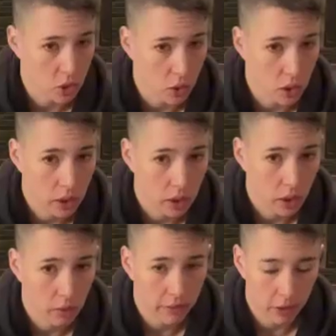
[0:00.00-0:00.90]
So a
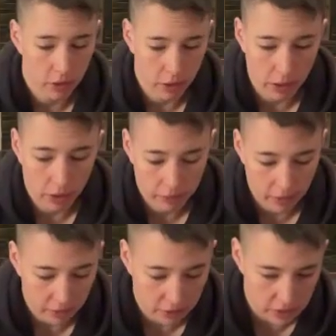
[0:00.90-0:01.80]
little bit farther out if
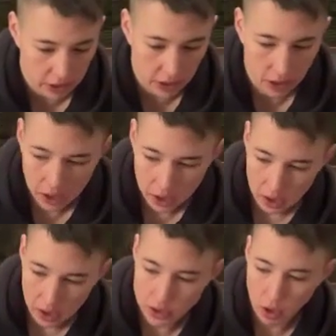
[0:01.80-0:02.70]
that feels like
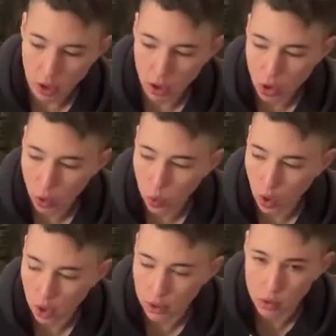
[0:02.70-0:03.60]
it's all
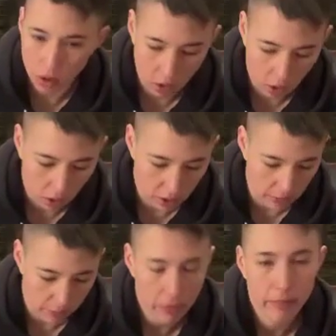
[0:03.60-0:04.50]
quad or all
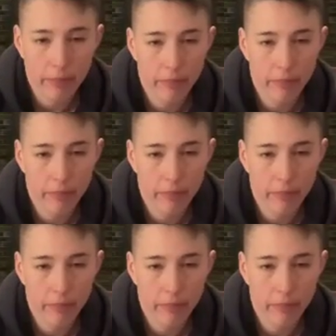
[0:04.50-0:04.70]
hip